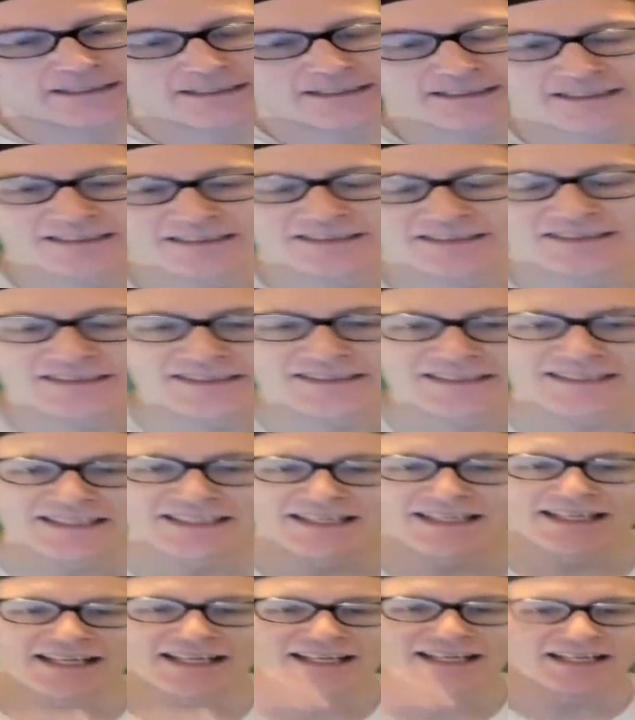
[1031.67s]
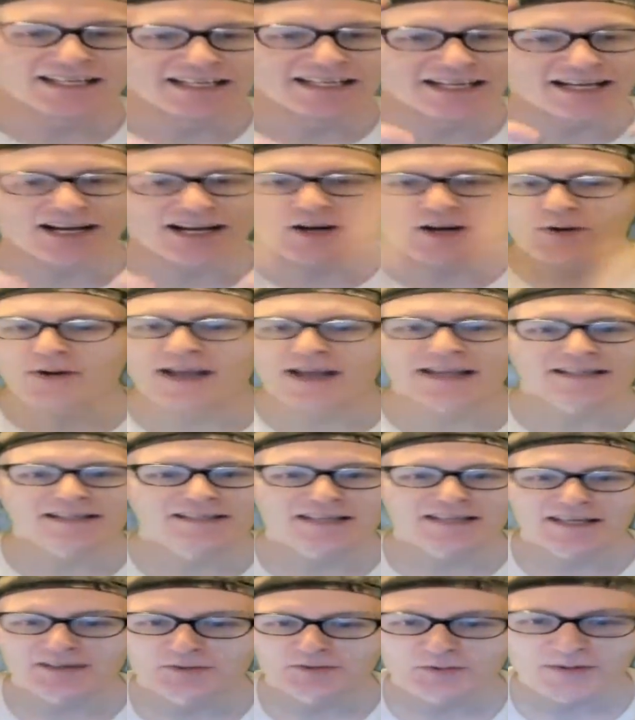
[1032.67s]
Did you see? Oh,
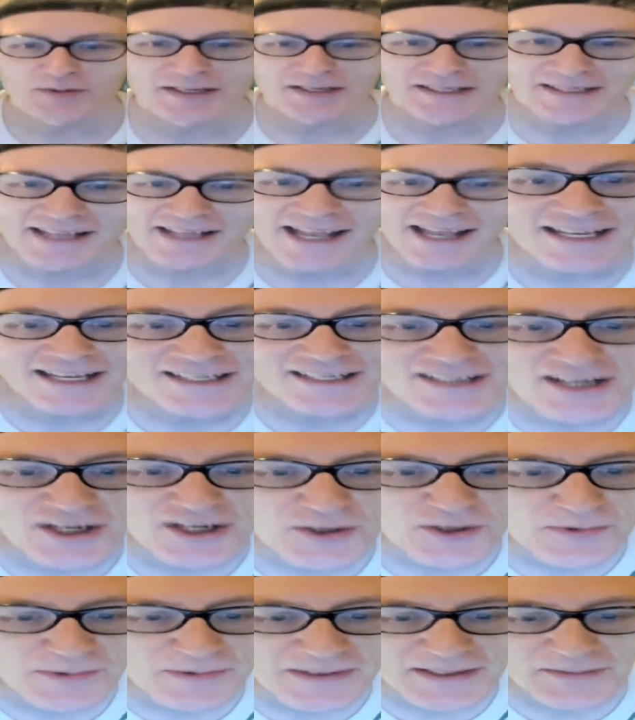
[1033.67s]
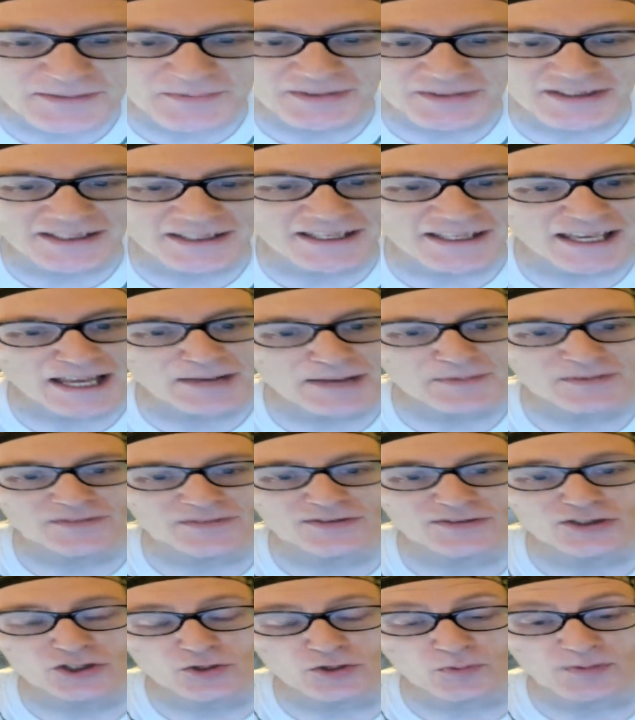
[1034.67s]
AJ Green with the game of
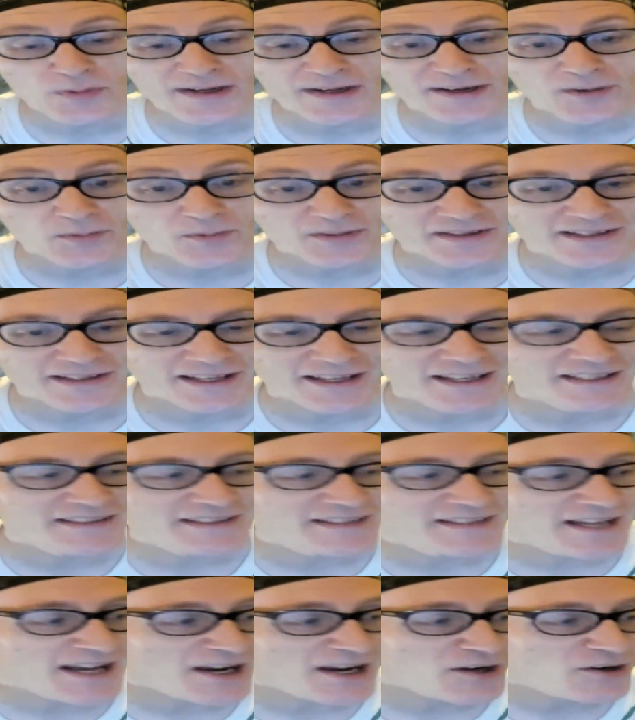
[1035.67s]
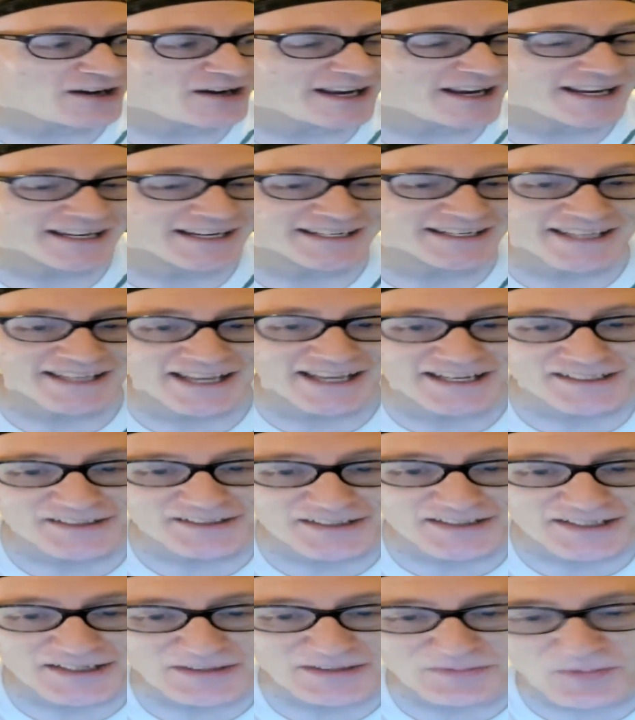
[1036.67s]
his career with the entire 88
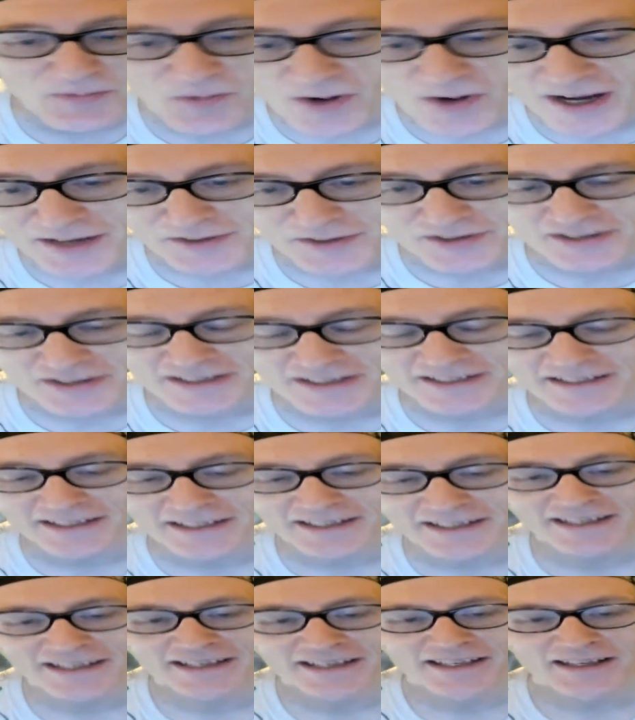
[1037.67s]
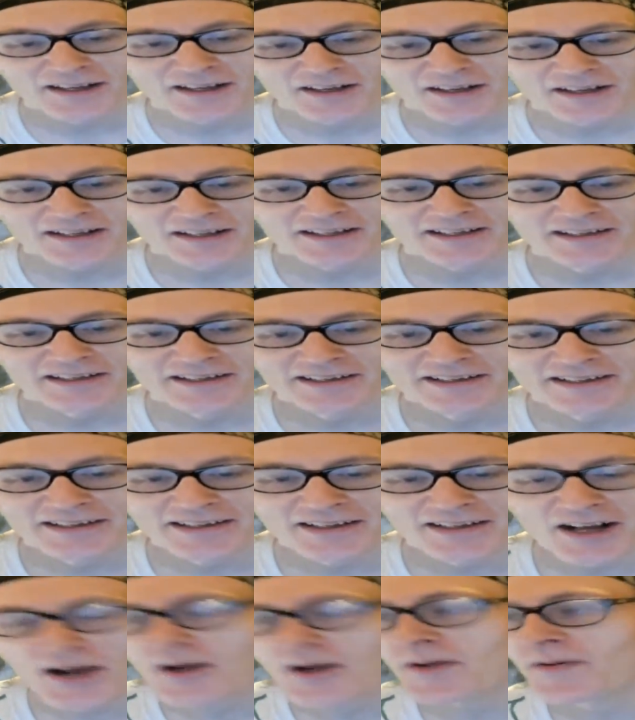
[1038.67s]
team watching.
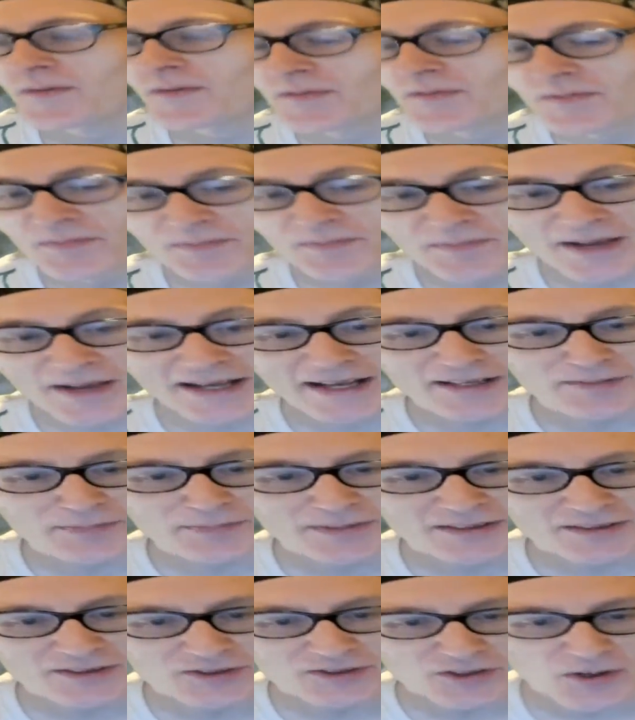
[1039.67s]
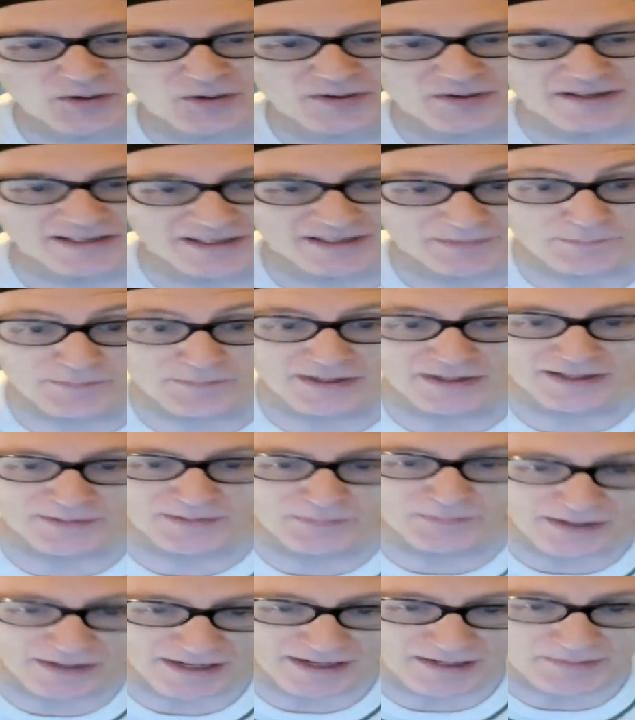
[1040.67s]
Oh, Max Montoya, big
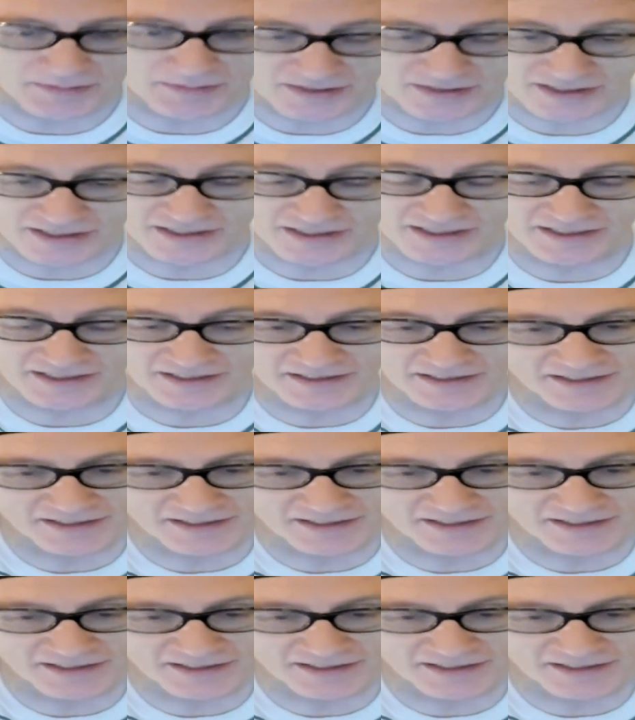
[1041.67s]
pop shit.